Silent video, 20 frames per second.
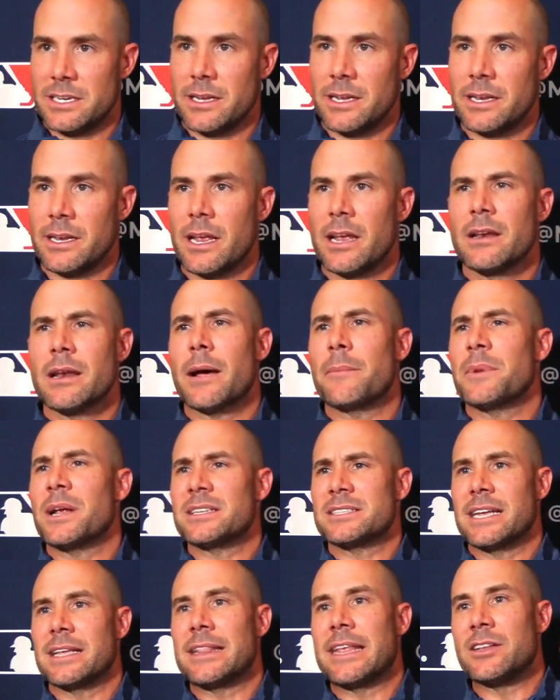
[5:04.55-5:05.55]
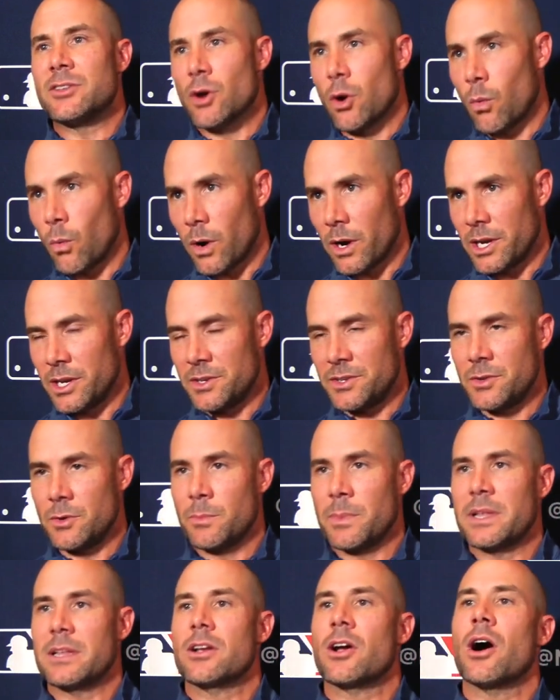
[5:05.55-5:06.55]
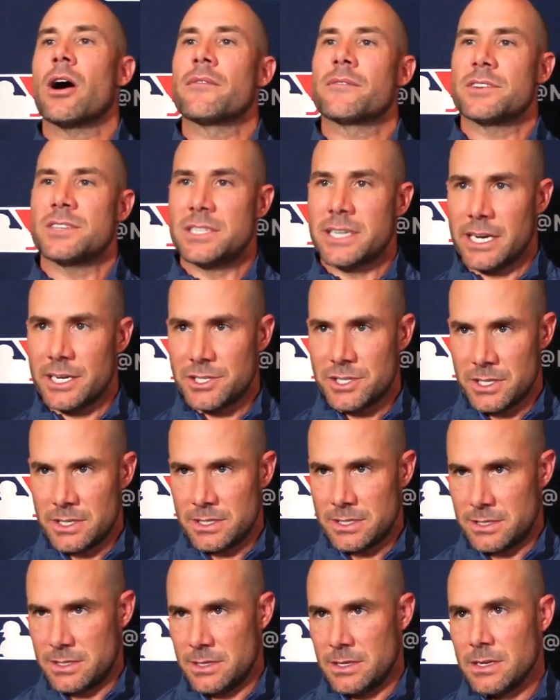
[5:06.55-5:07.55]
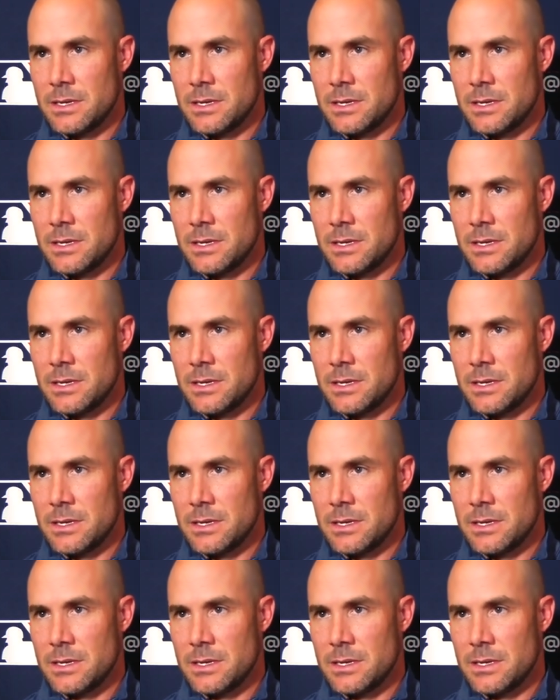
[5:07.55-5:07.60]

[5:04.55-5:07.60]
And I'm not saying they don't want you to, but conversations.